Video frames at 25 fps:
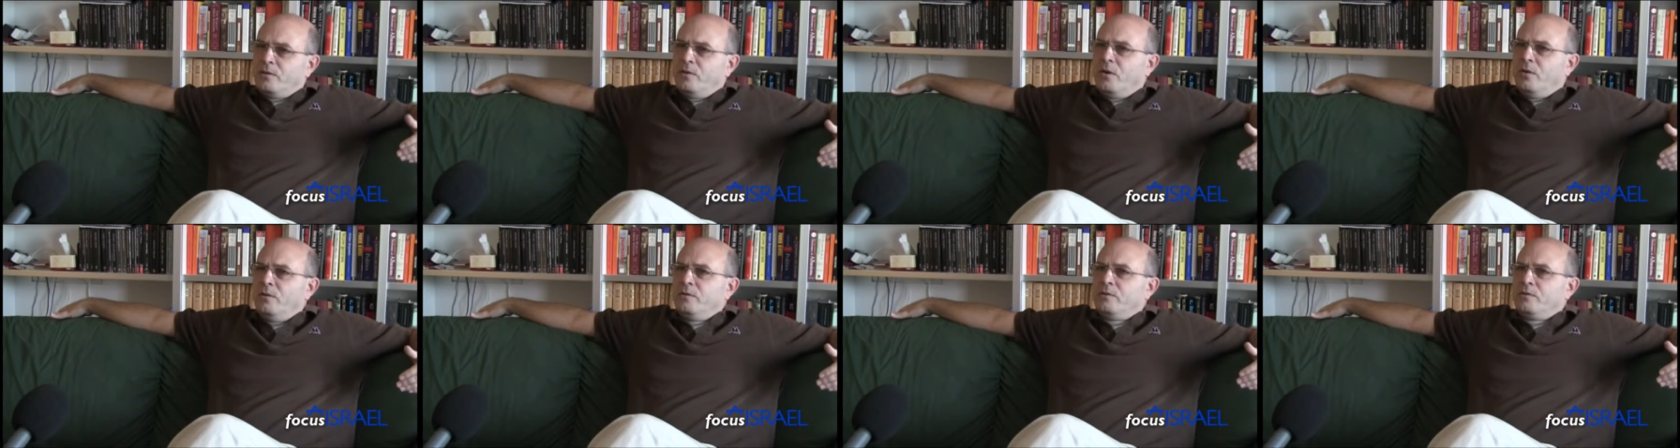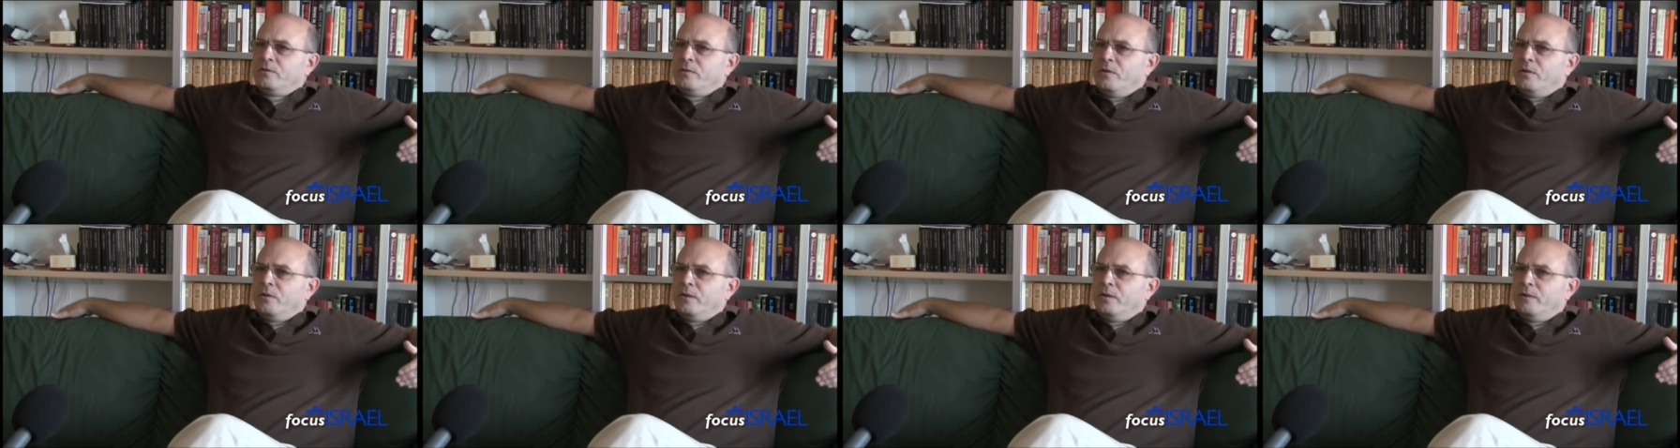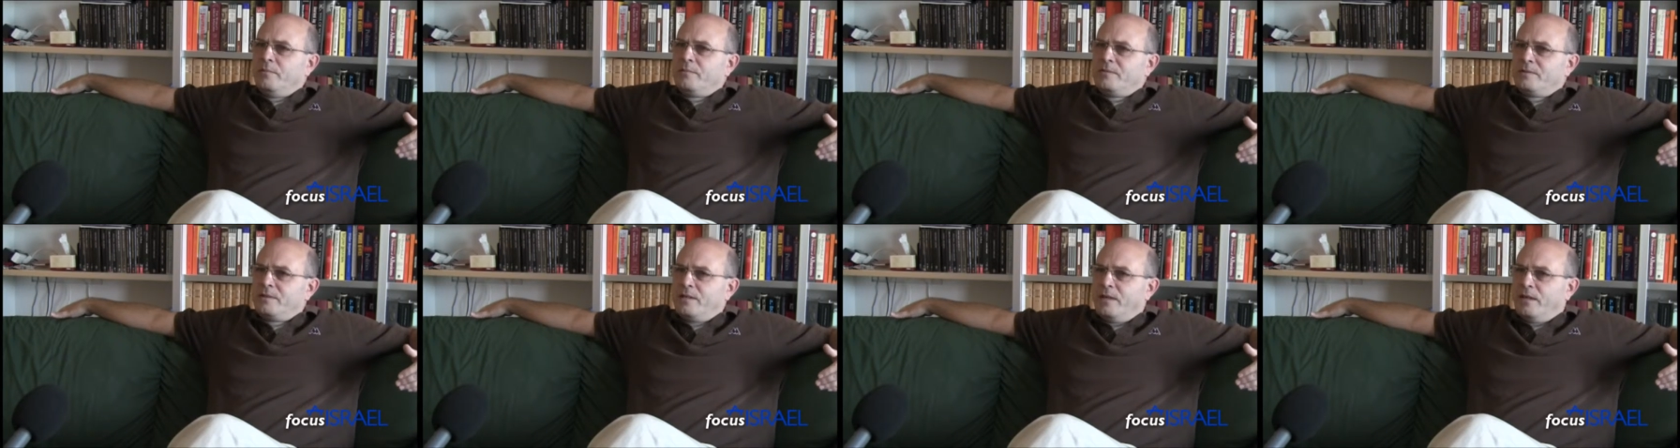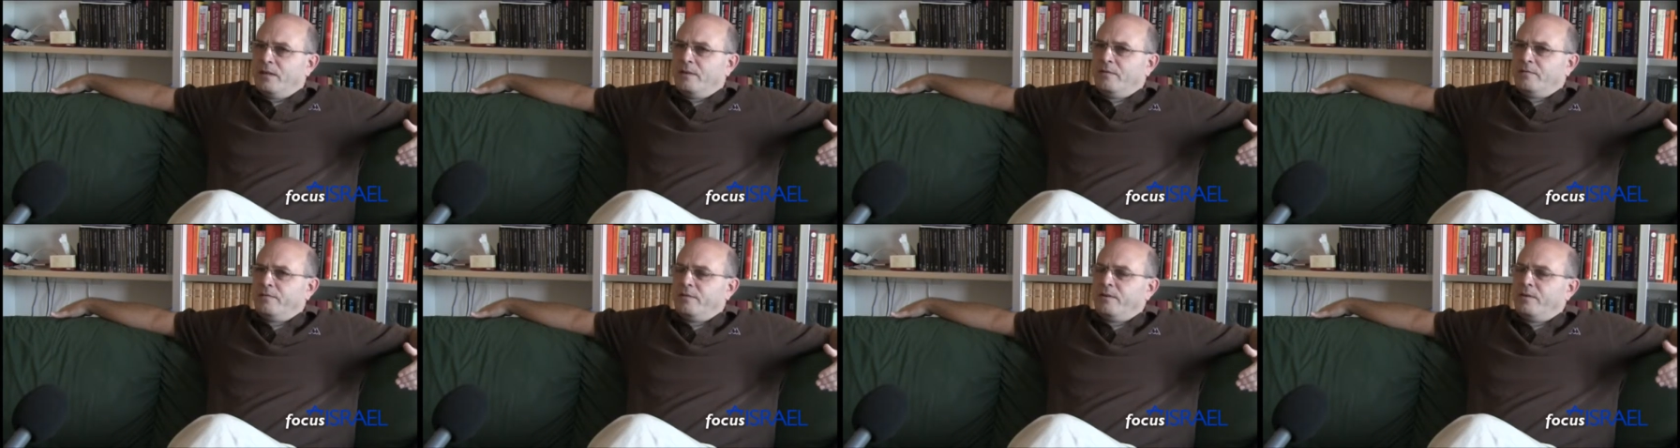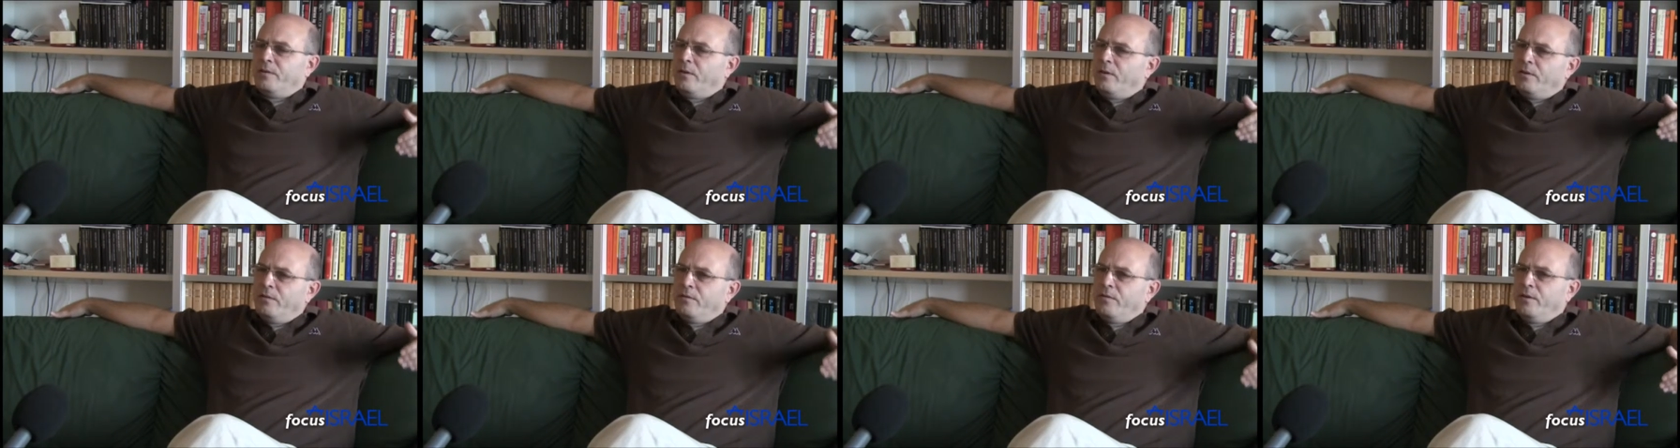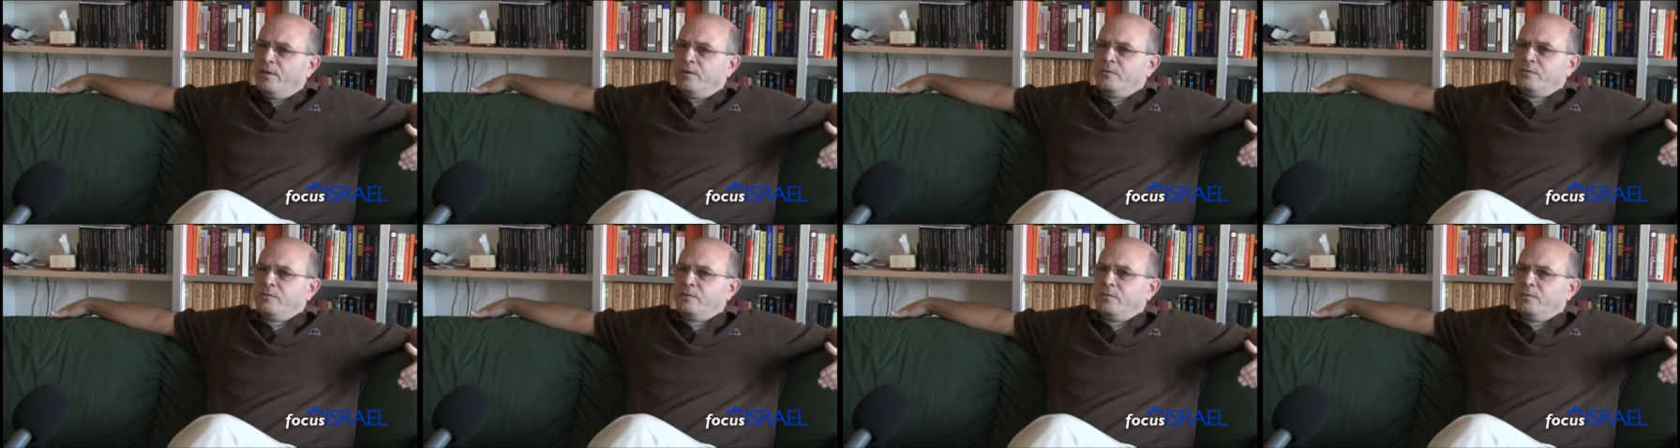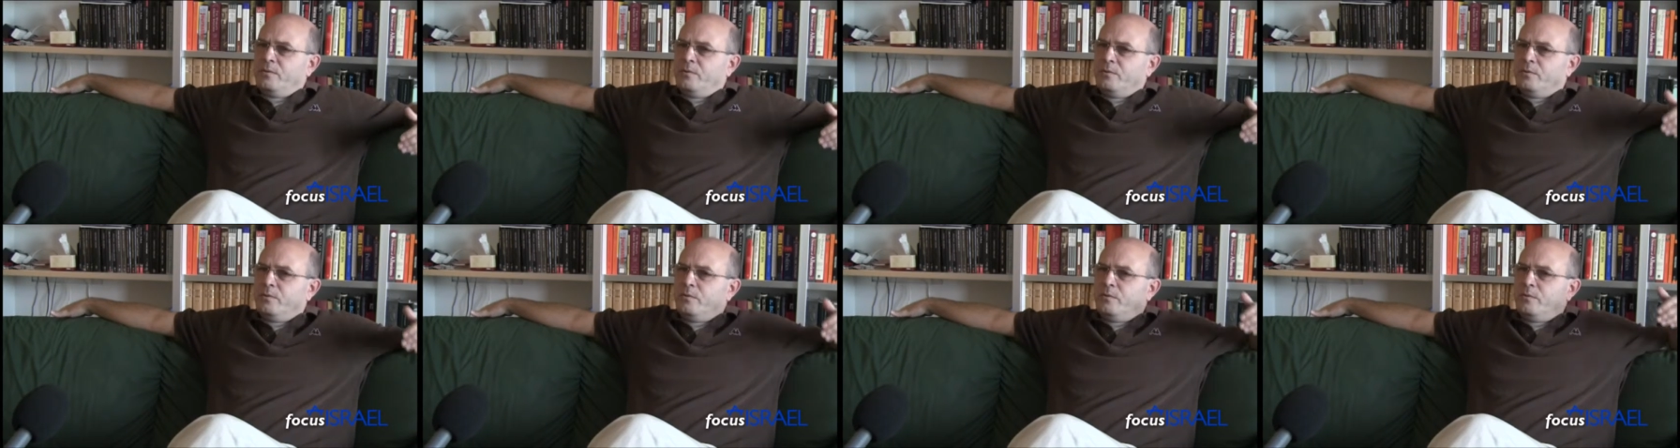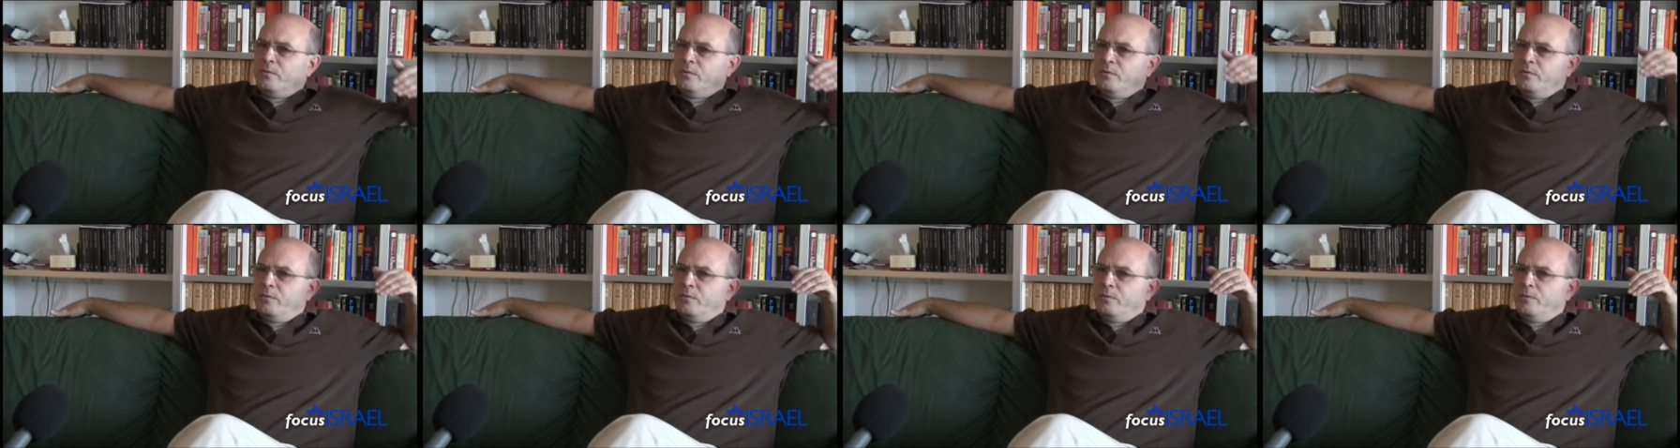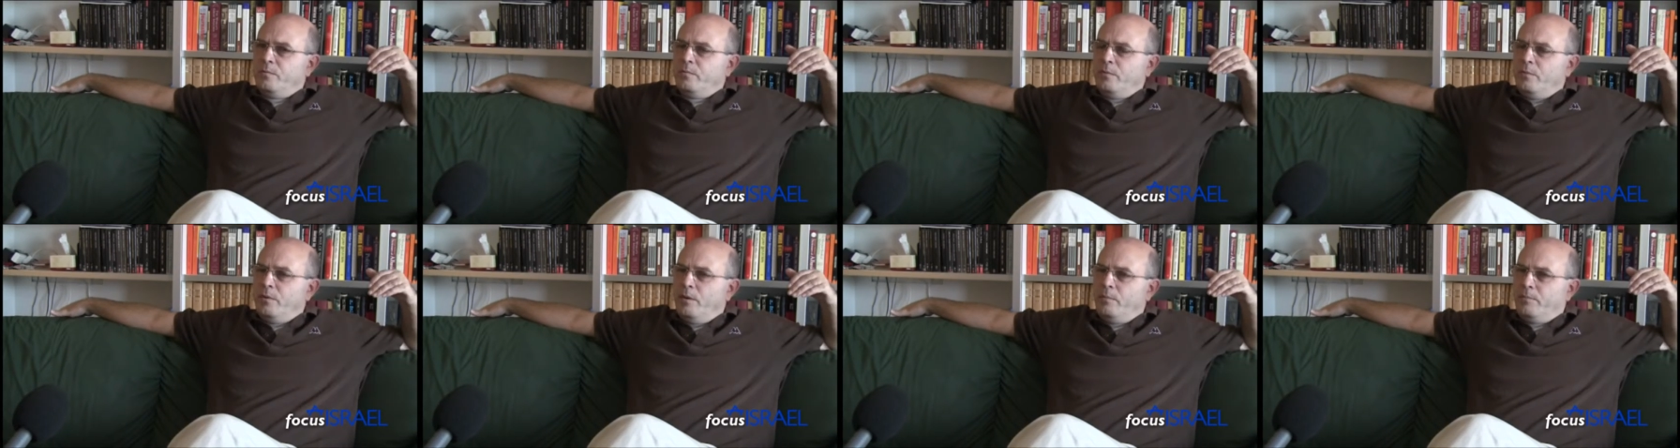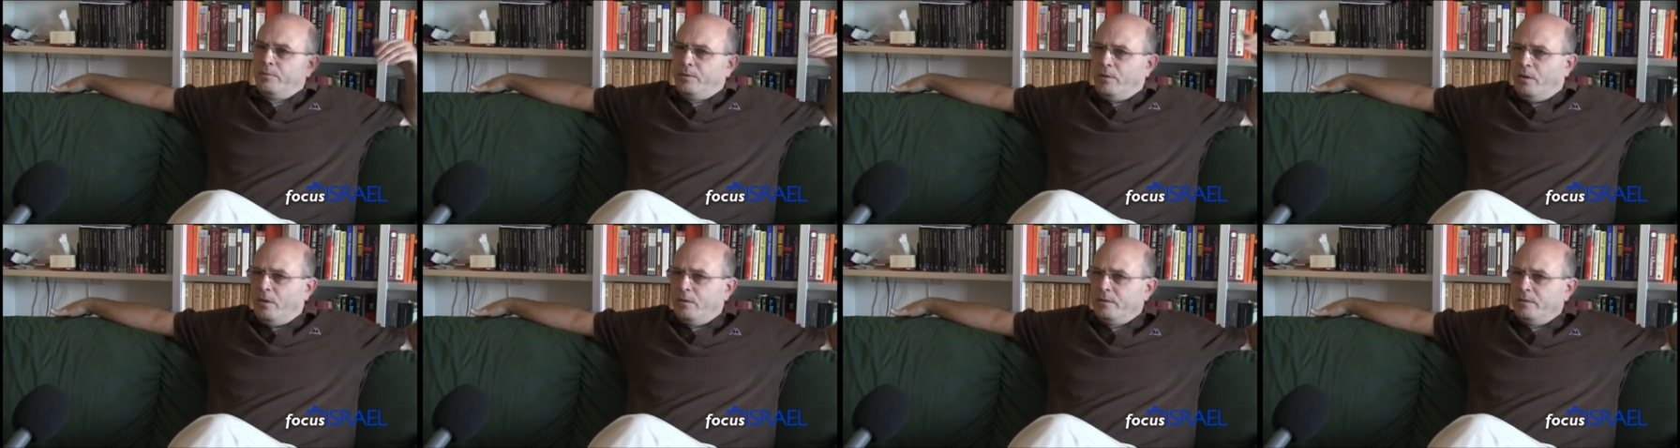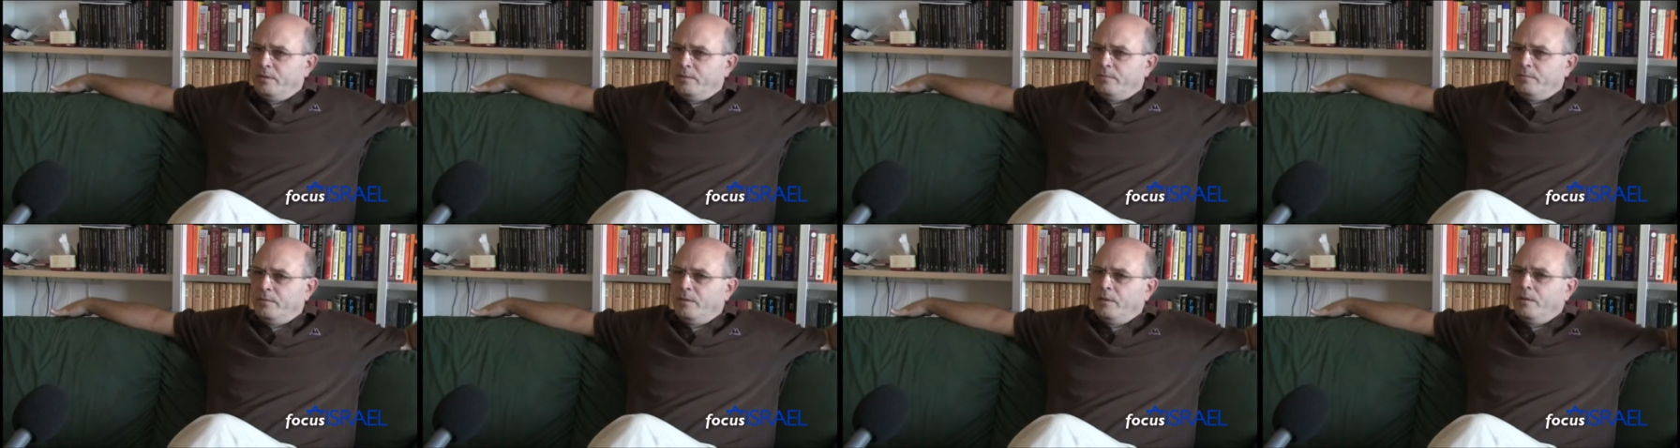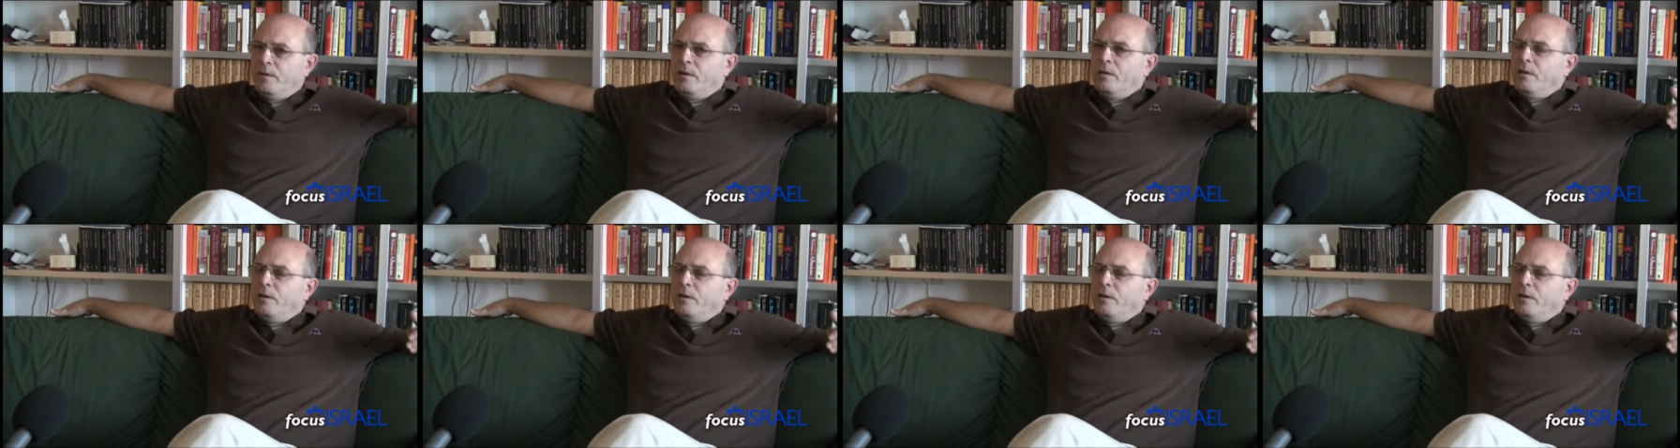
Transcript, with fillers: Goldstone himself and all those who, who applaud him,